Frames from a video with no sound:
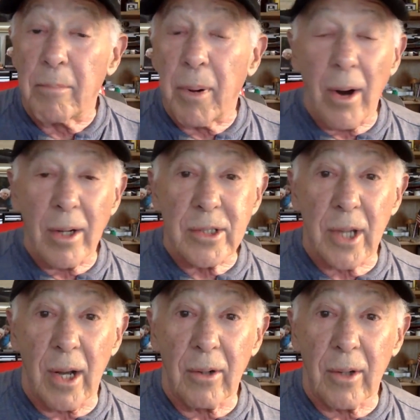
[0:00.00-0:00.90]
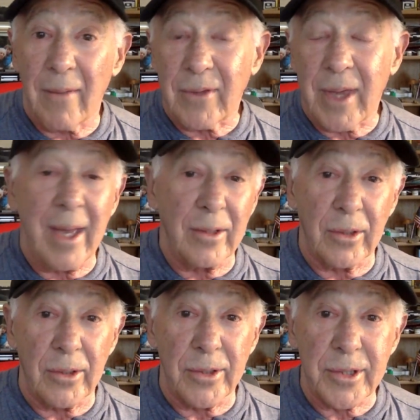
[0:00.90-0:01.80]
bars have
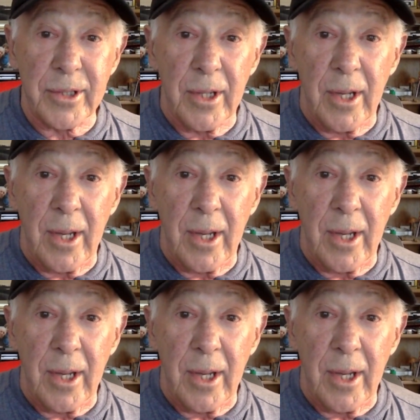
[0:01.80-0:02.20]
candles.